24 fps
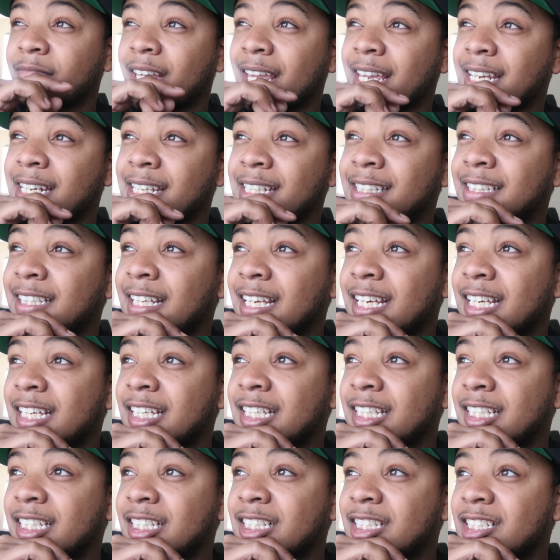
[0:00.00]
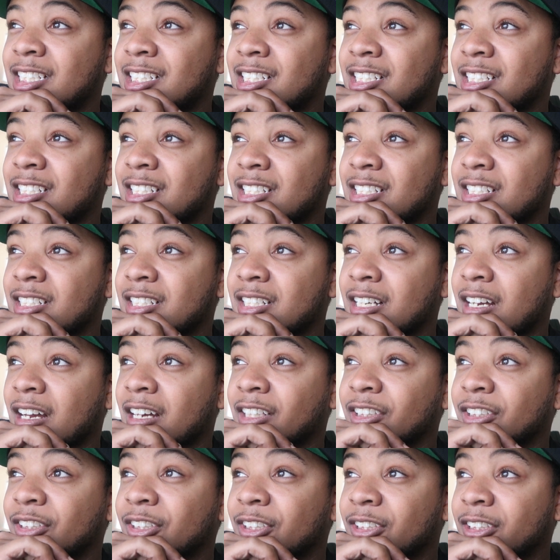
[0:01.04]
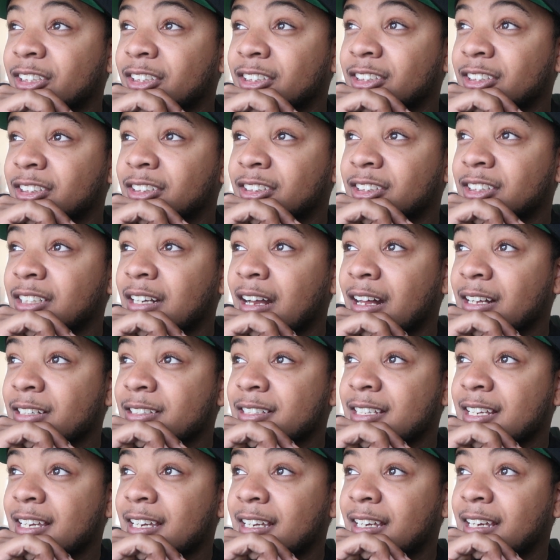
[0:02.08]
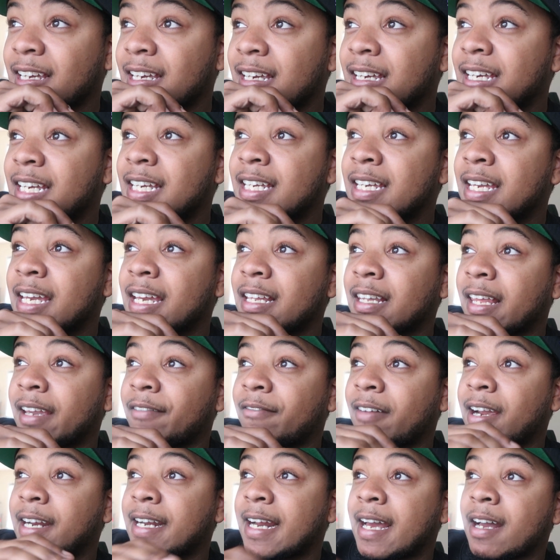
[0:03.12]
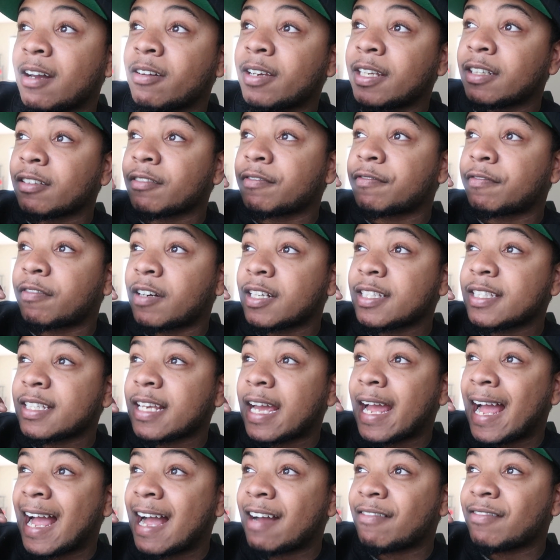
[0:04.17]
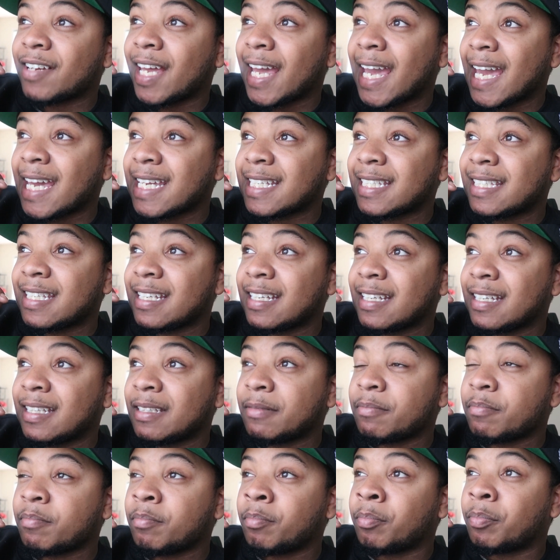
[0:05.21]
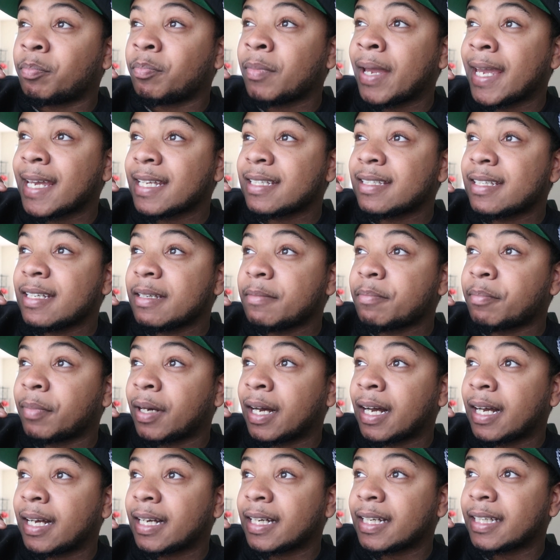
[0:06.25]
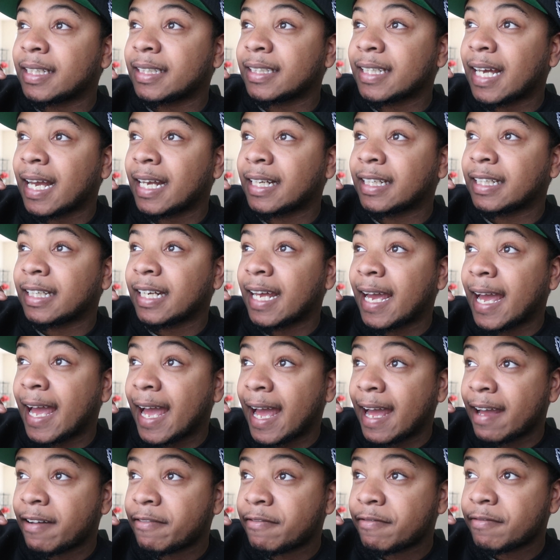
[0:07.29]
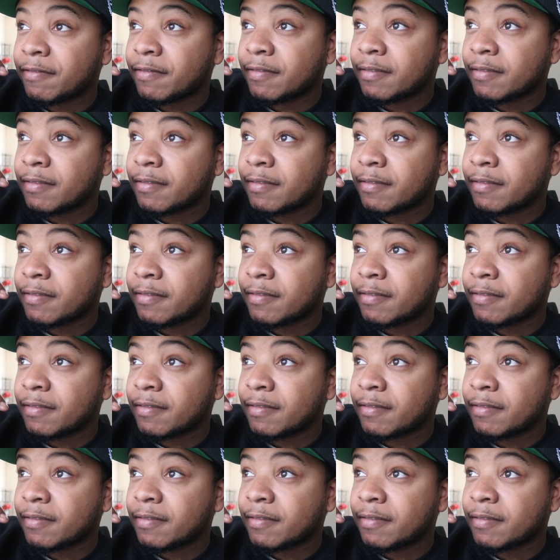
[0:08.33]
Anything under, I'll say, like right now in the fronts I have an 18 by 9.5,